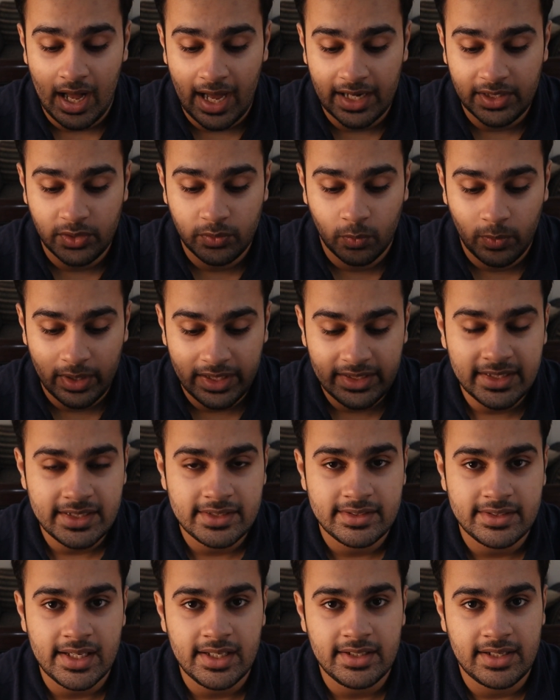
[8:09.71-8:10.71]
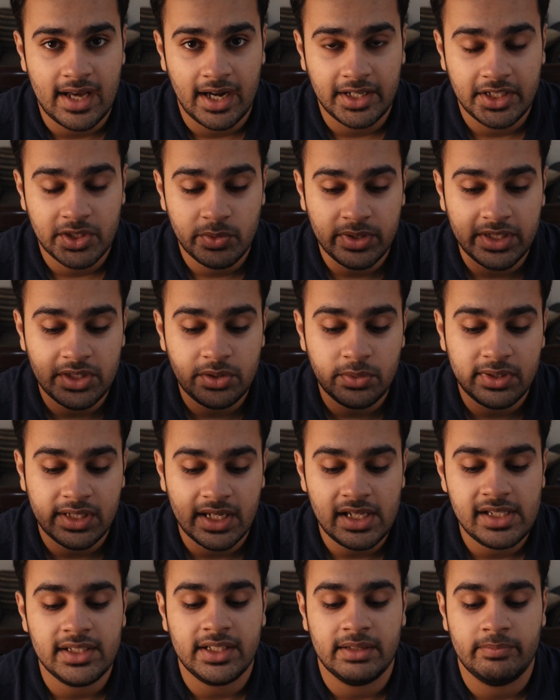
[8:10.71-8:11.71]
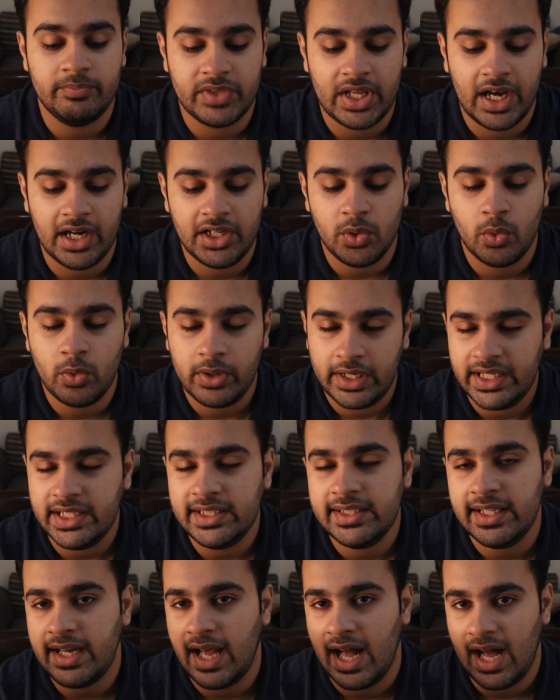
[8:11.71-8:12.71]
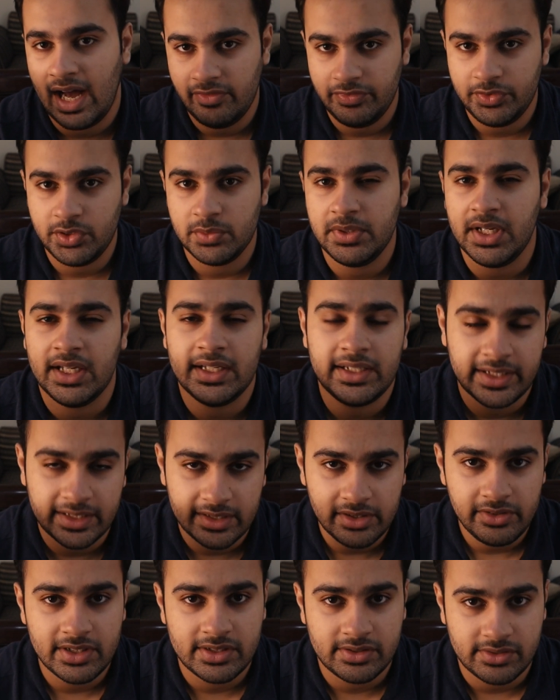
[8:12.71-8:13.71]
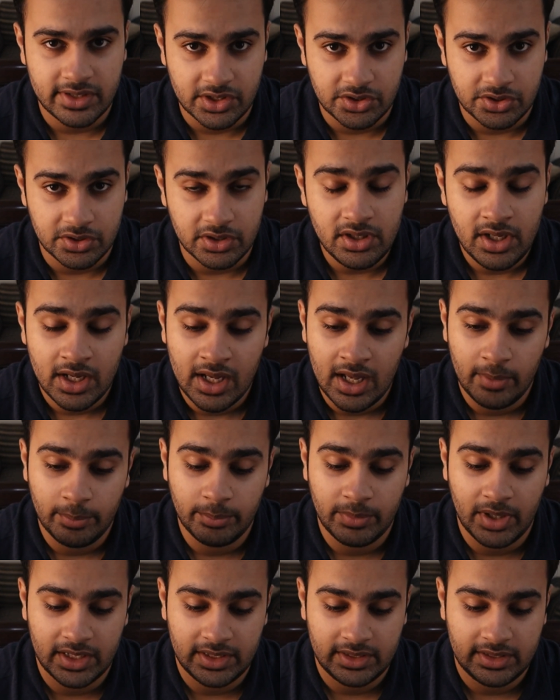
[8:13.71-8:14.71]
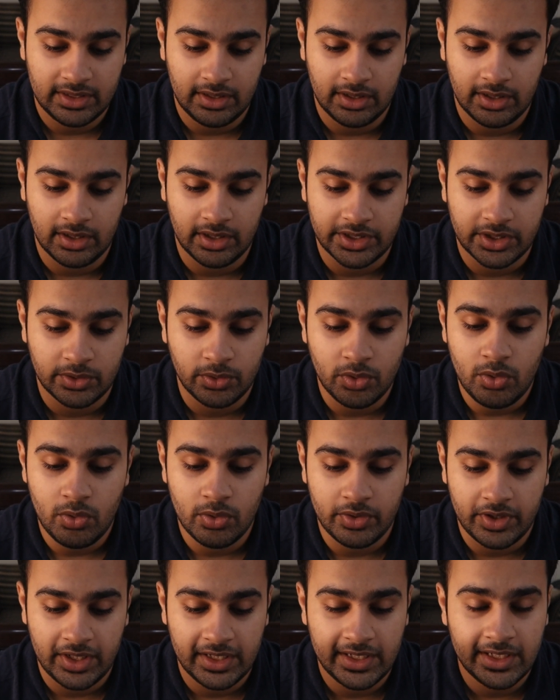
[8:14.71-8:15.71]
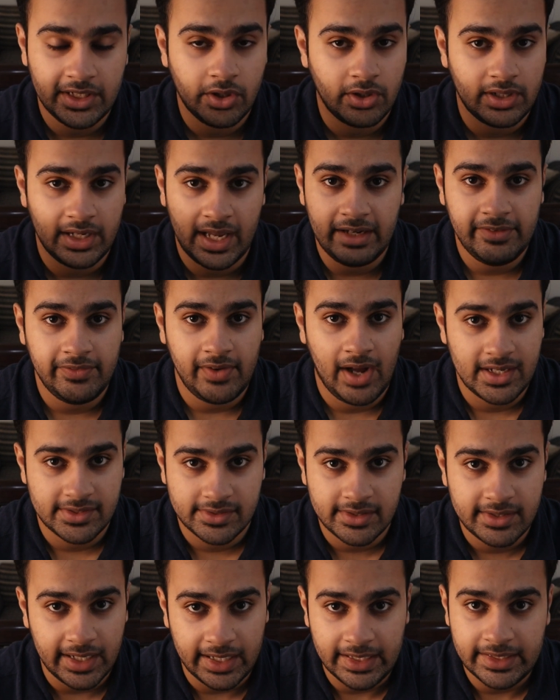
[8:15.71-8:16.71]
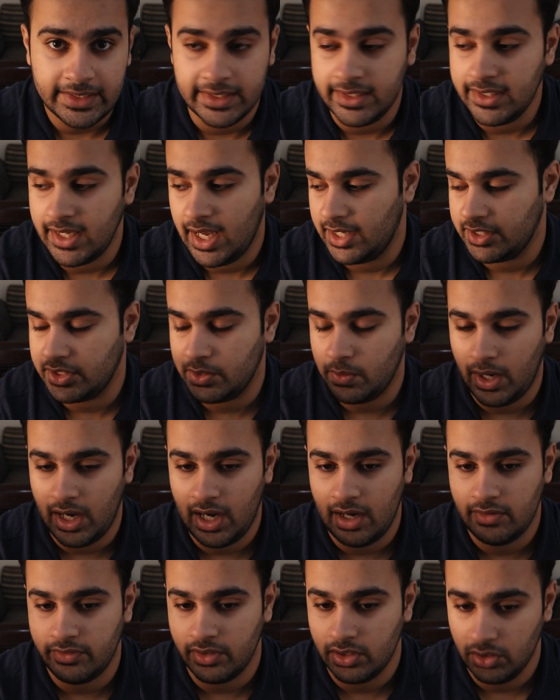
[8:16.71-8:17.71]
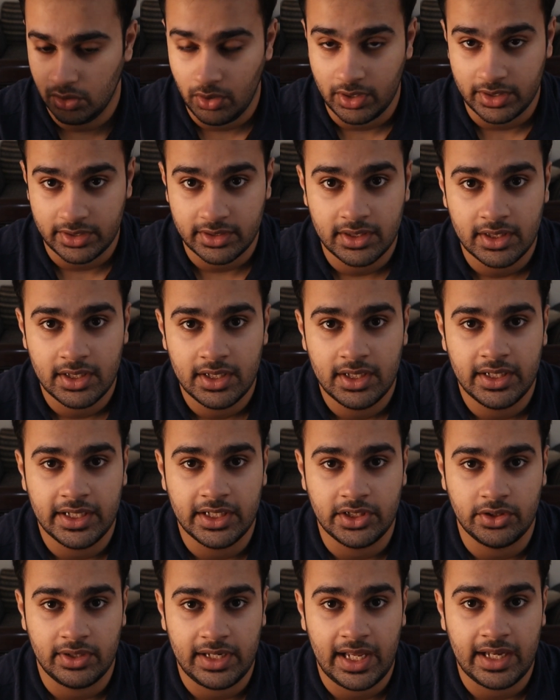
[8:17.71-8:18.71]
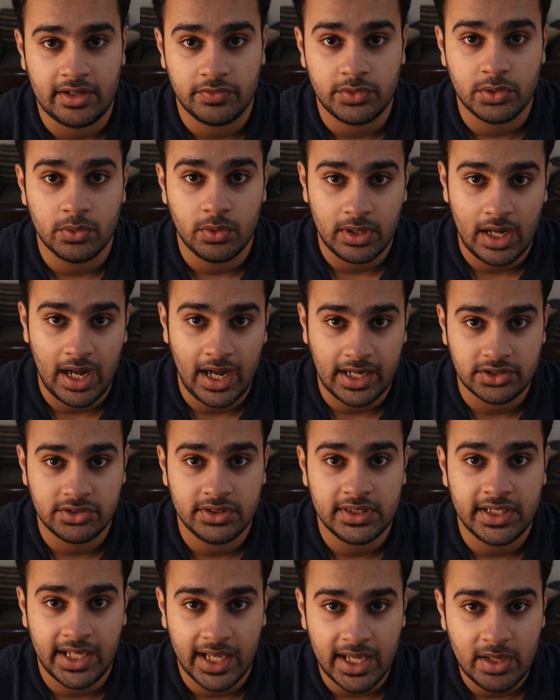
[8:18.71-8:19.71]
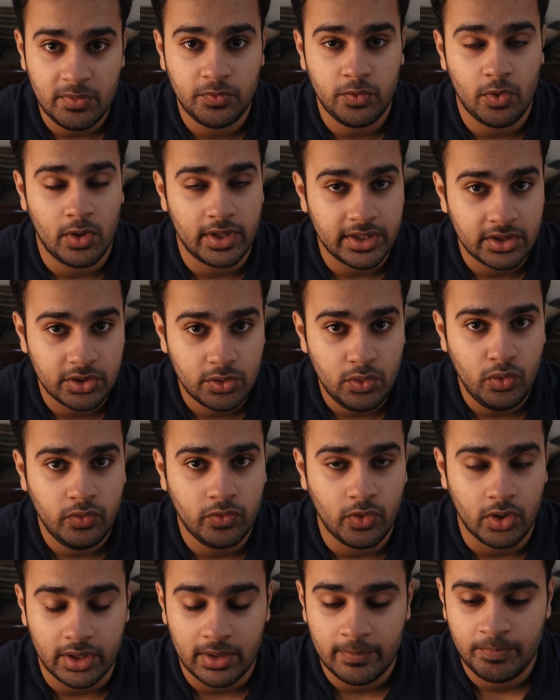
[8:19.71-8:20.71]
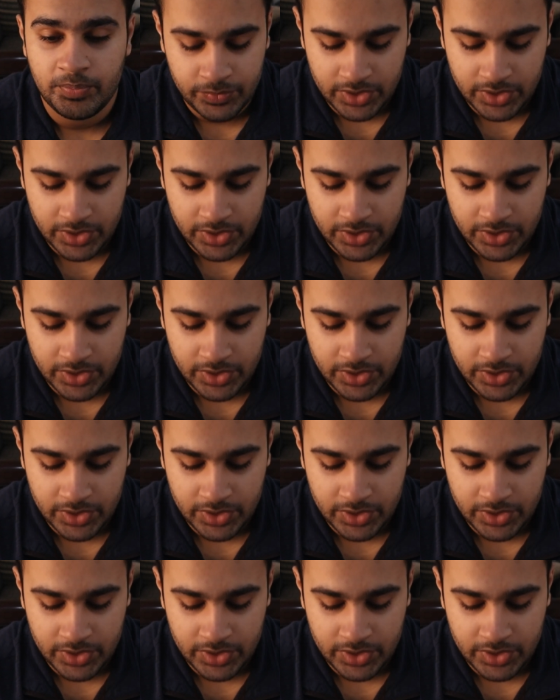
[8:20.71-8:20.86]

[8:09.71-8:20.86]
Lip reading: And when they say that, you need to tell them that okay, there have to be a little restriction, but really your life hasn't ended and you have a lot in your life to actually aim for and go for.